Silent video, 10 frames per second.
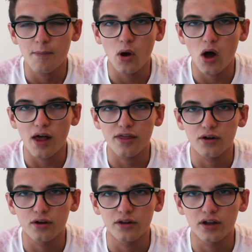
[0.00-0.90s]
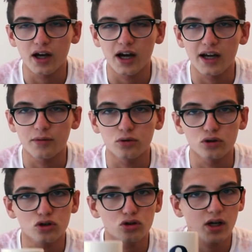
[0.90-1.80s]
But I thought that I
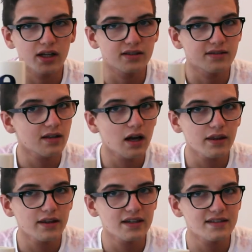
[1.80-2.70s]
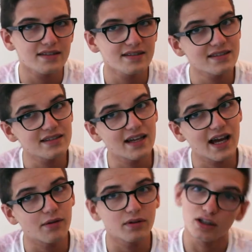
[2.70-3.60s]
would try and start this and see
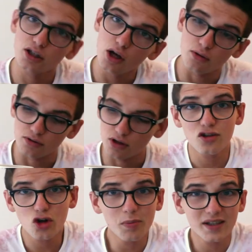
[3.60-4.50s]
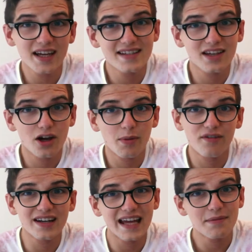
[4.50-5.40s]
how it goes. So a couple of days ago, my
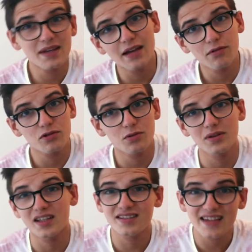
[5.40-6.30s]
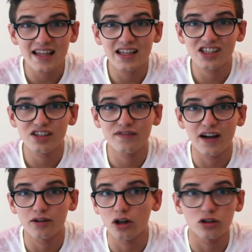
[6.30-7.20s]
friend Amy came up to me with this thing that she'd
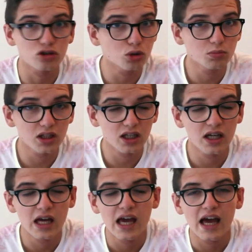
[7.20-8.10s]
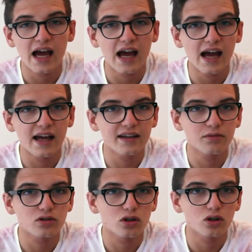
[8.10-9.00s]
found on Tumblr. It
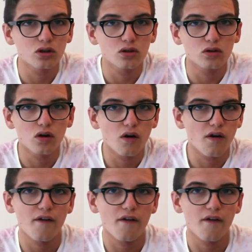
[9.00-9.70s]
was called